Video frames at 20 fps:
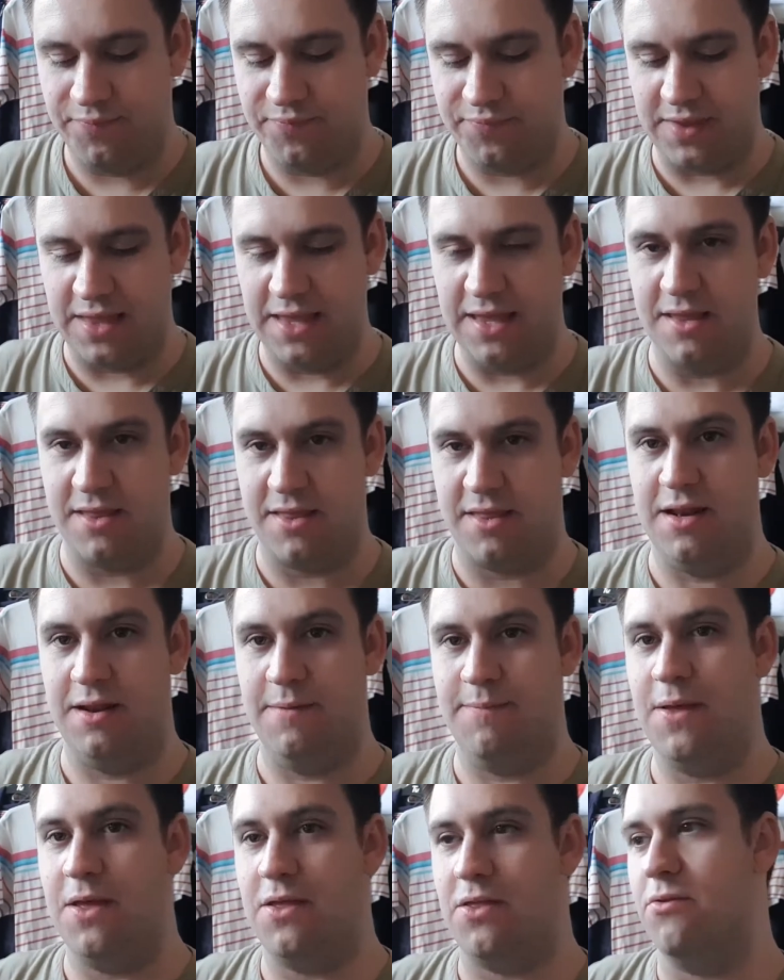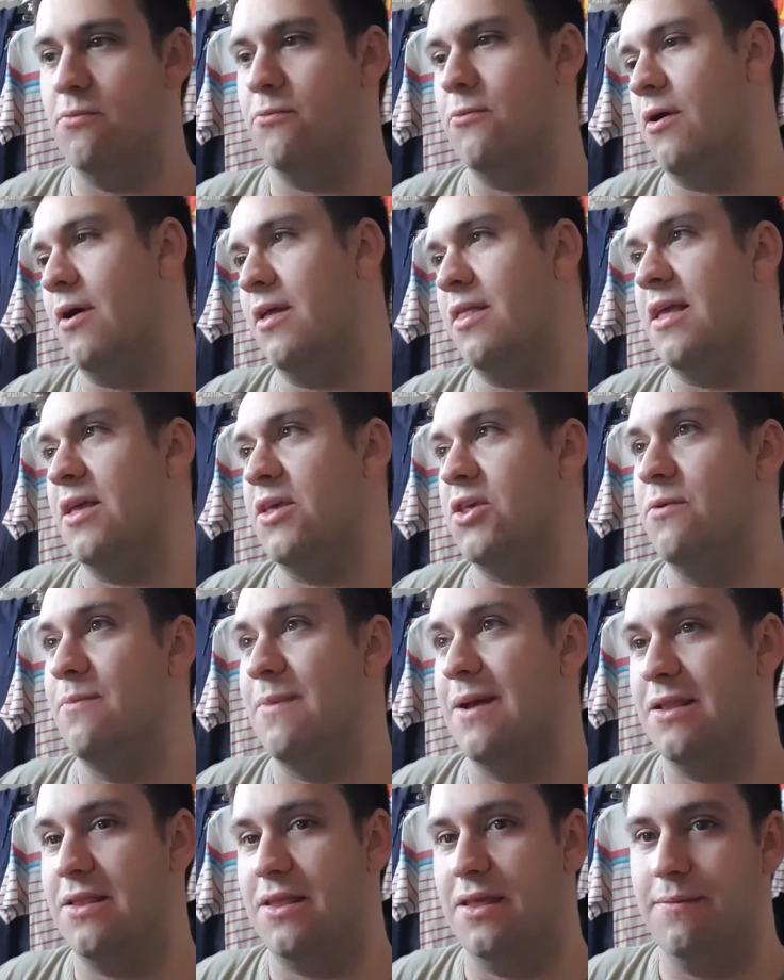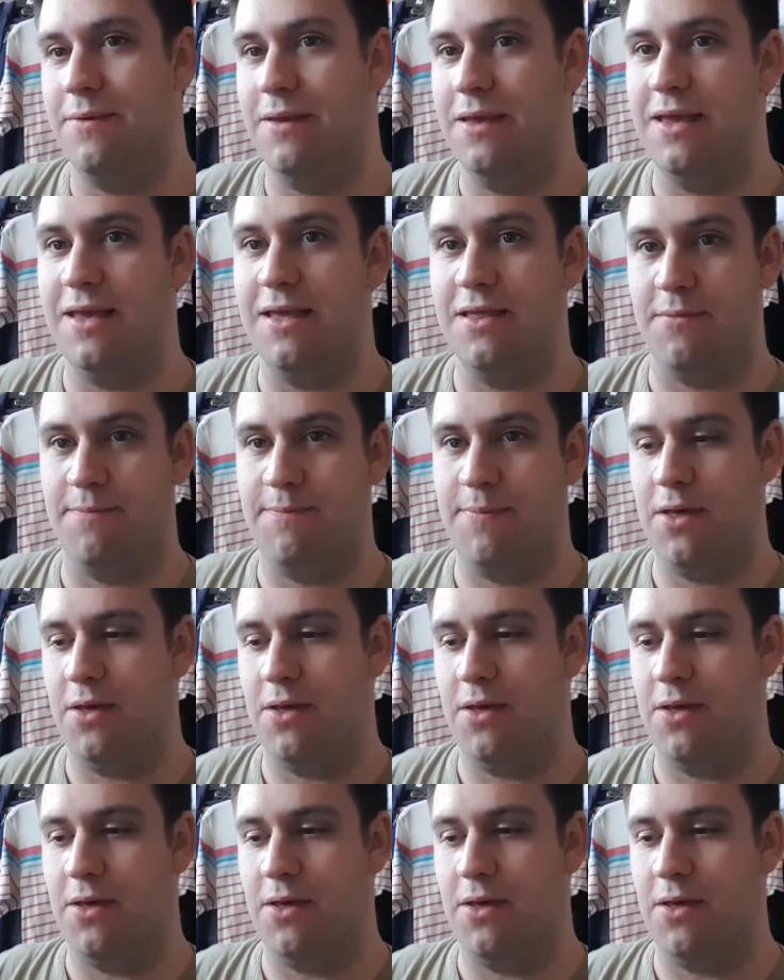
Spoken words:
He is still a person. Well, I say humanity, and he is a